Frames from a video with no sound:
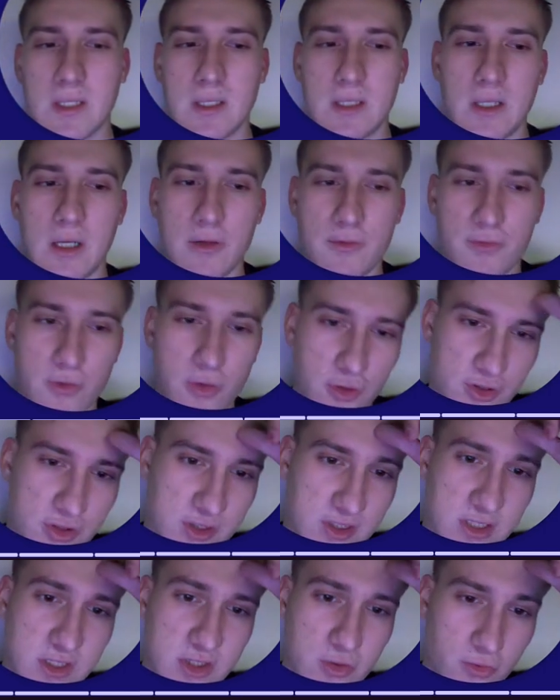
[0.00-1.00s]
Of course,
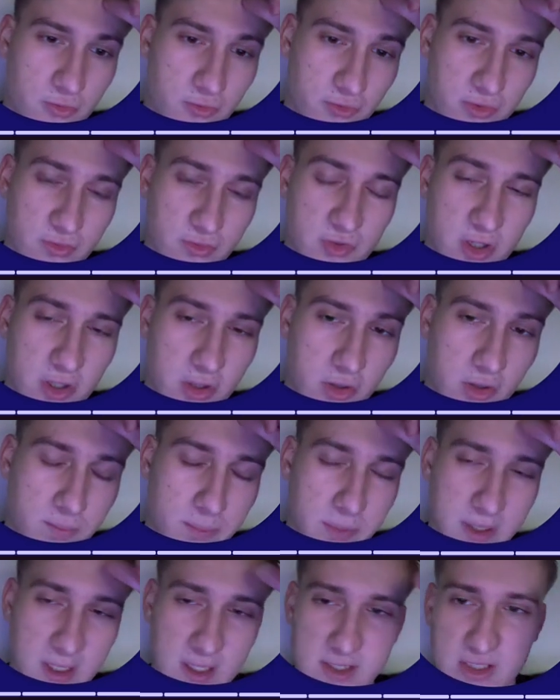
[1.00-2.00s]
this is very good
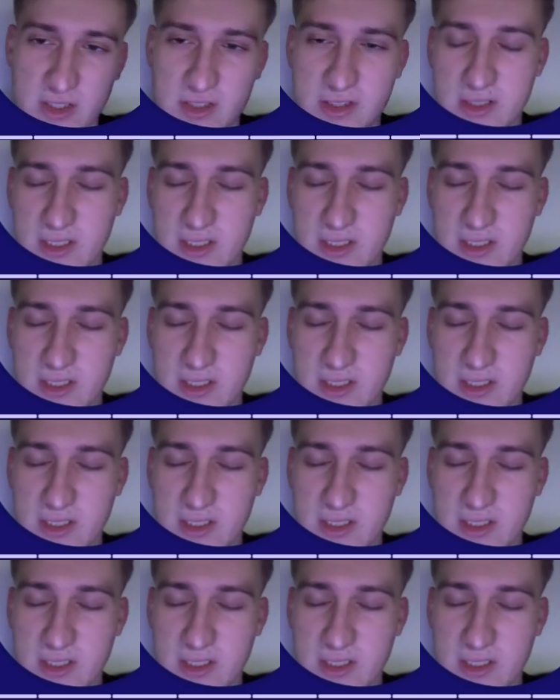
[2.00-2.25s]
because it's